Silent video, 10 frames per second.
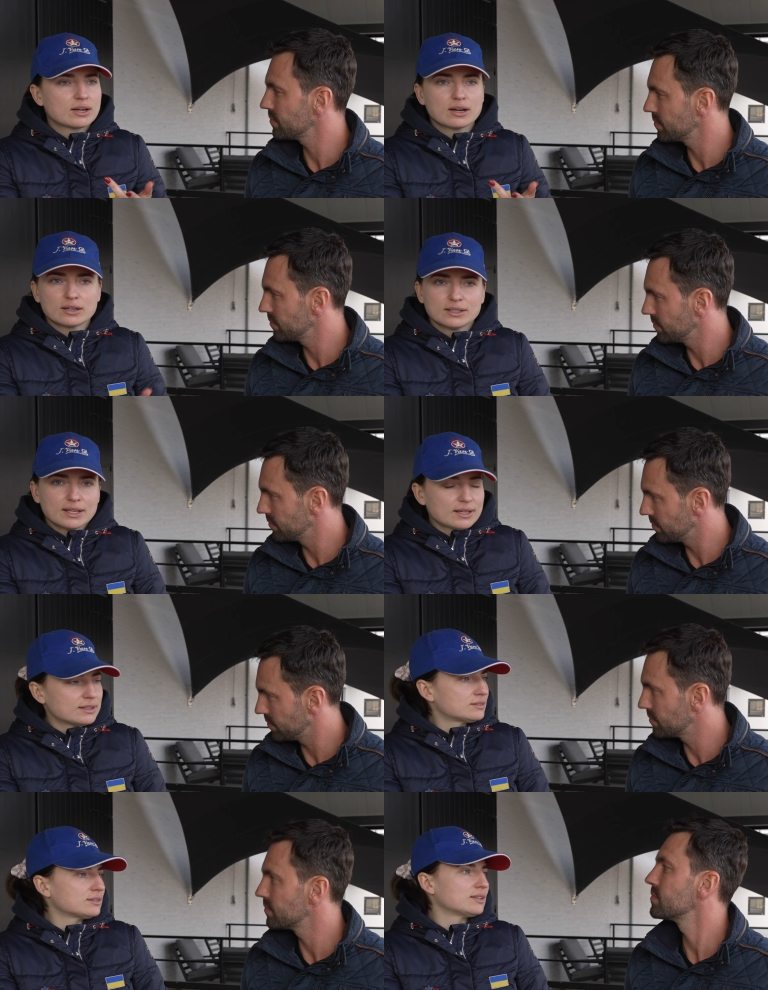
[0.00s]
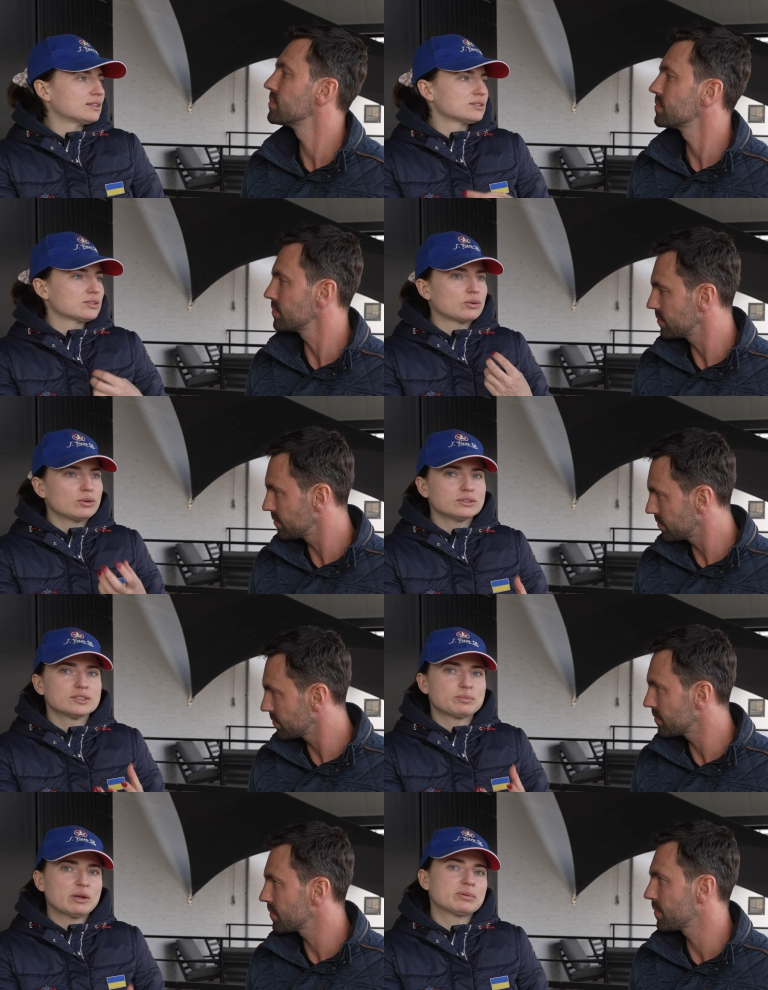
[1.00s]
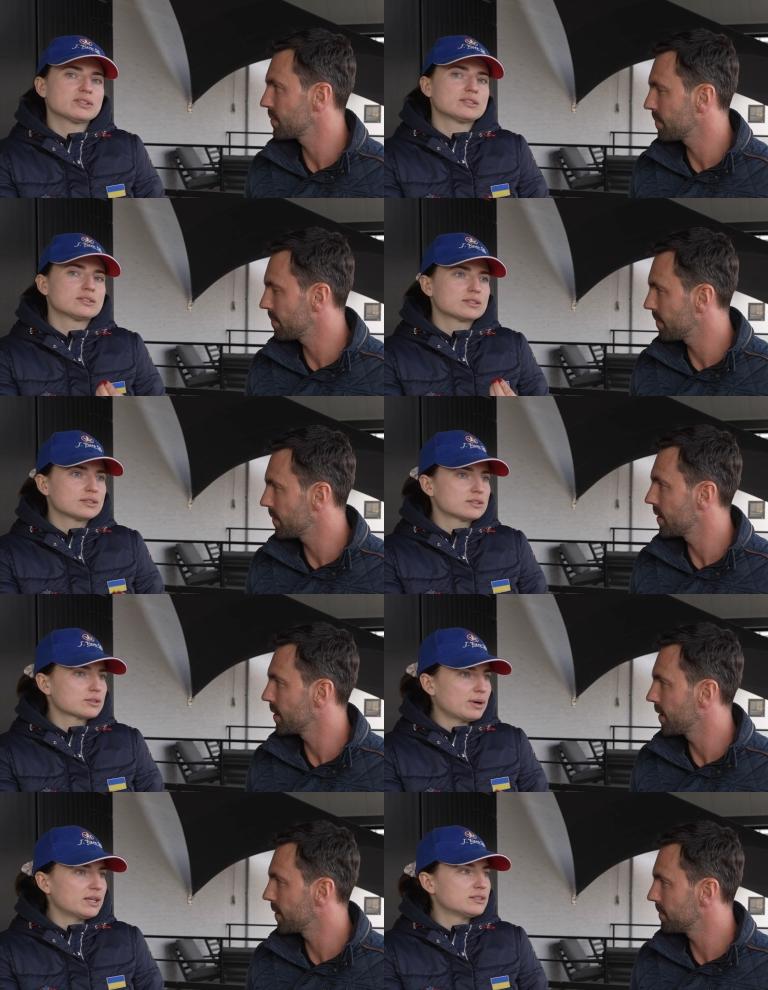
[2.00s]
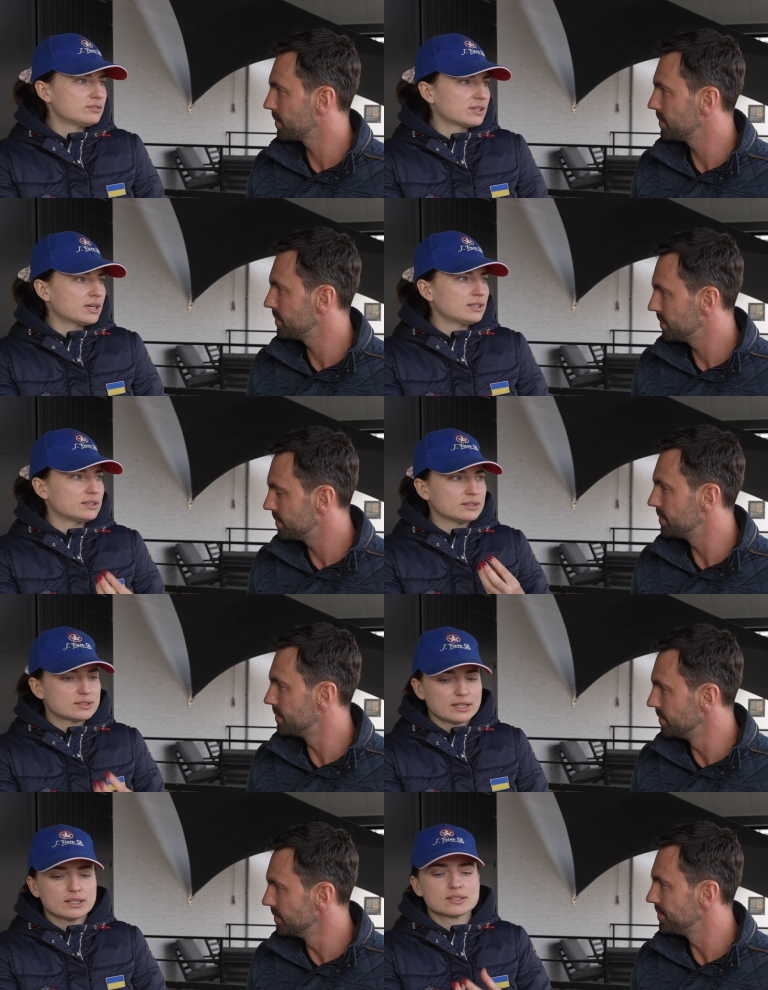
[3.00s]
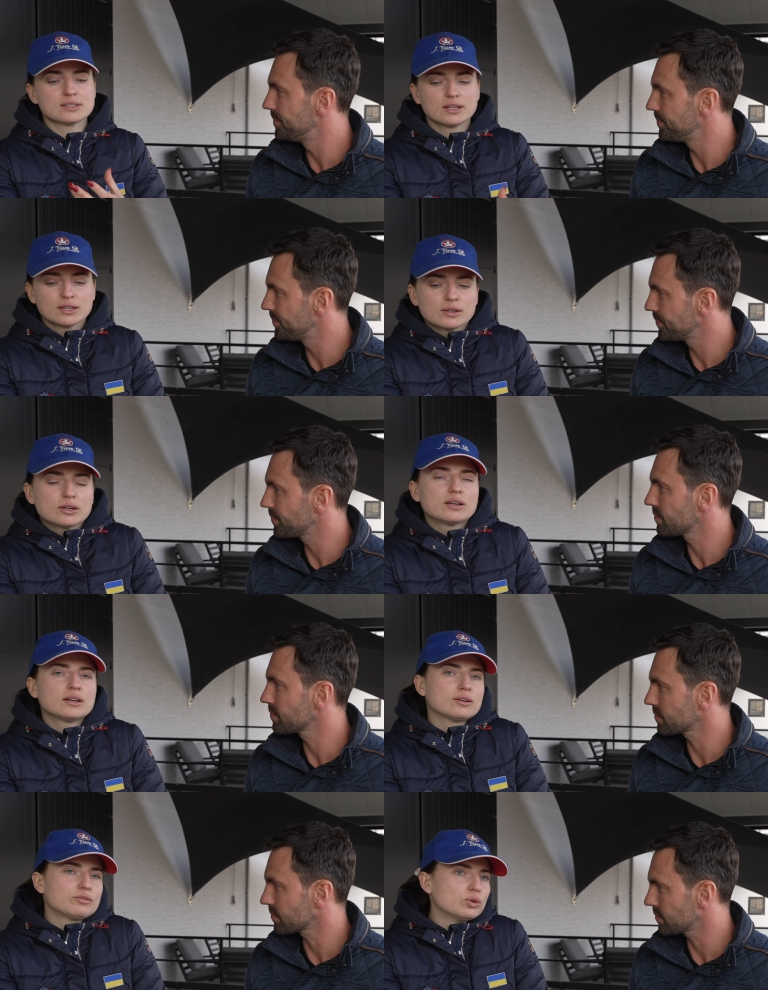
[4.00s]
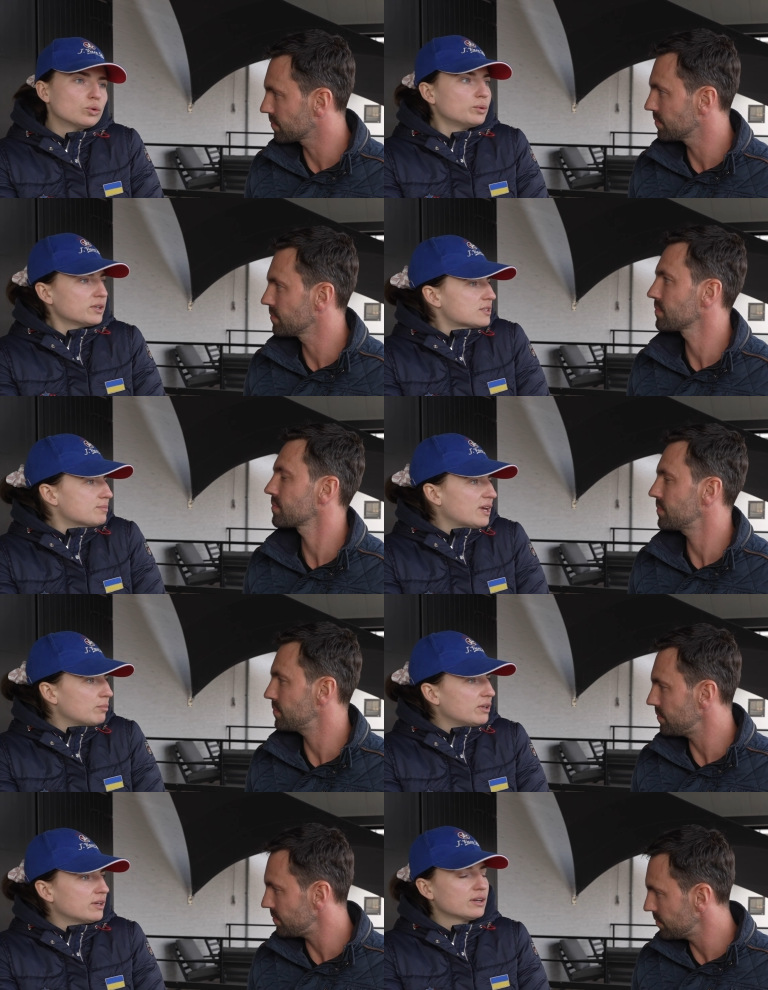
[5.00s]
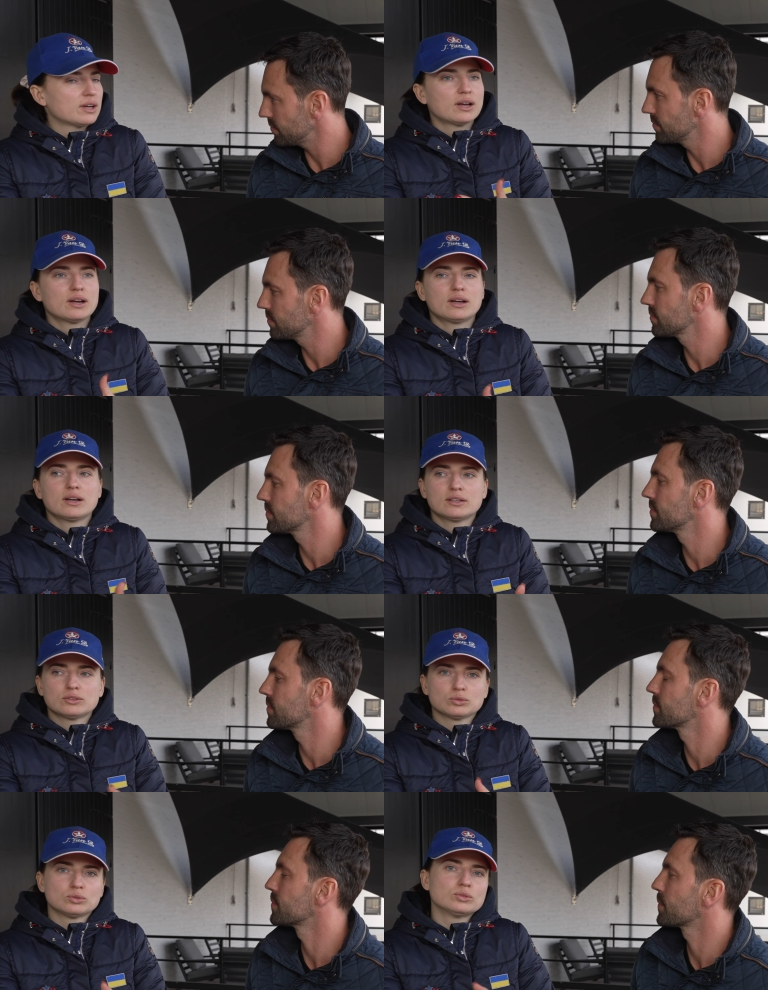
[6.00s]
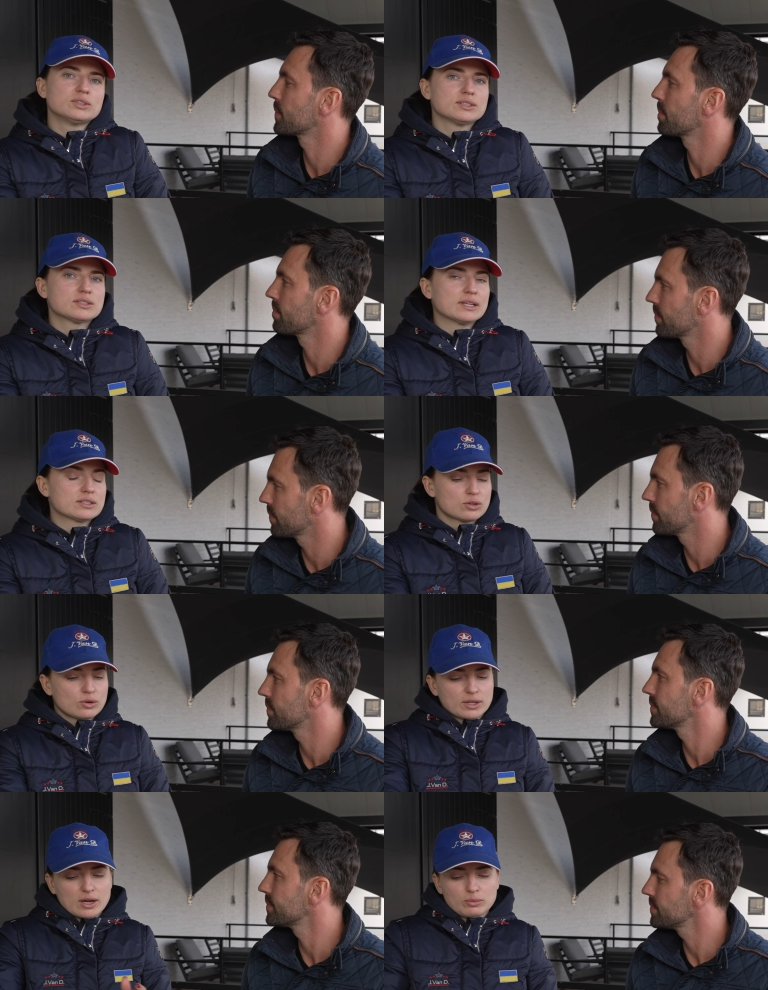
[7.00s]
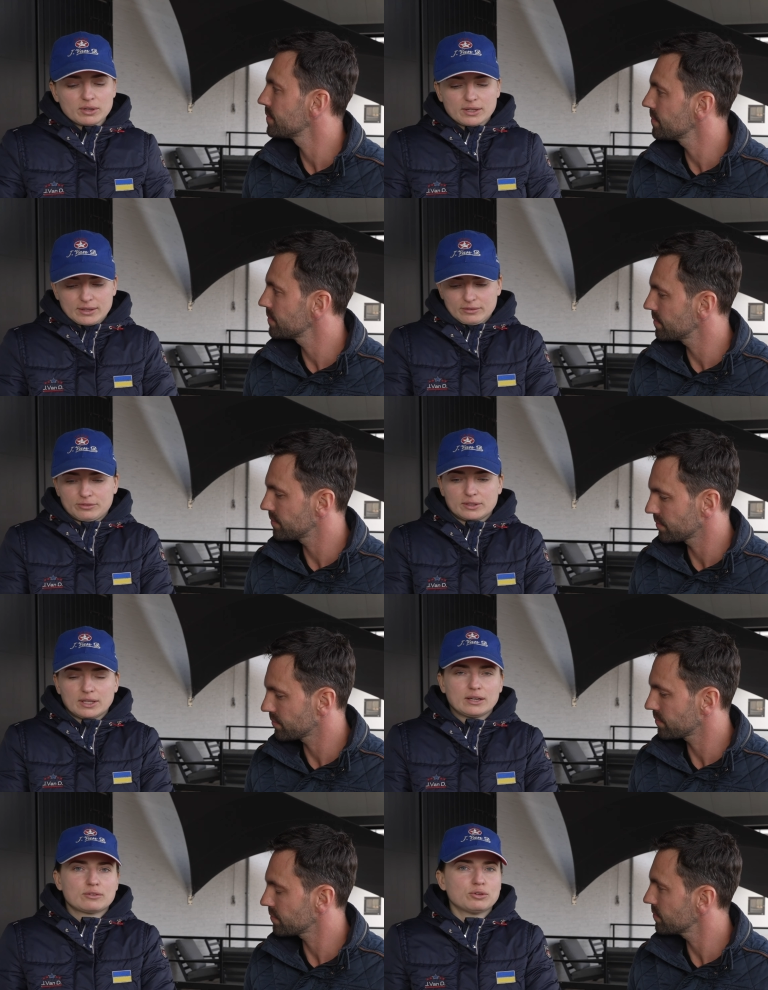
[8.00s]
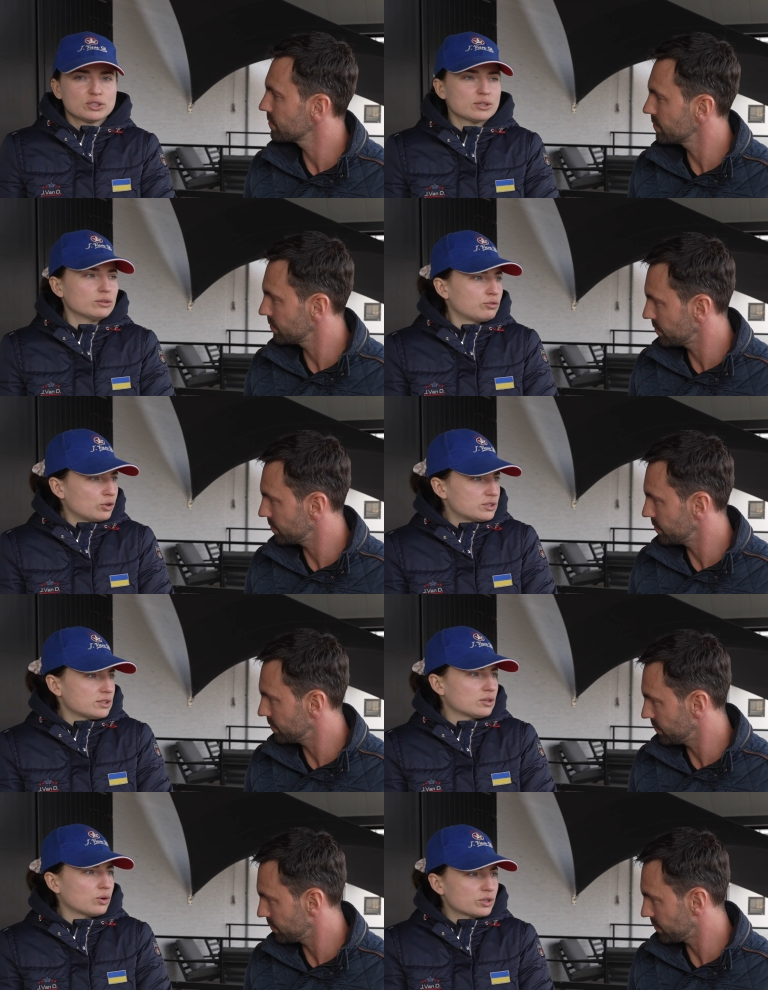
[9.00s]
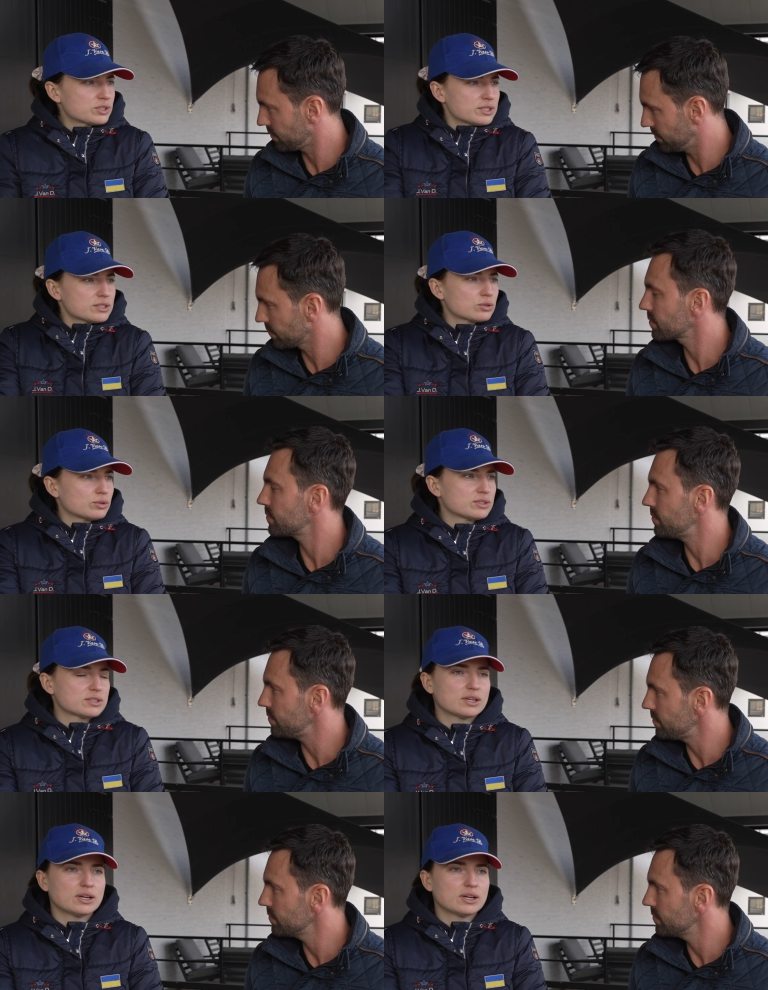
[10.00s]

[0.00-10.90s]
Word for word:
Speaker 1: carnet. So all these papers, it's quite difficult, and it takes a few weeks maybe to do this. And so now we have like 40 horses who is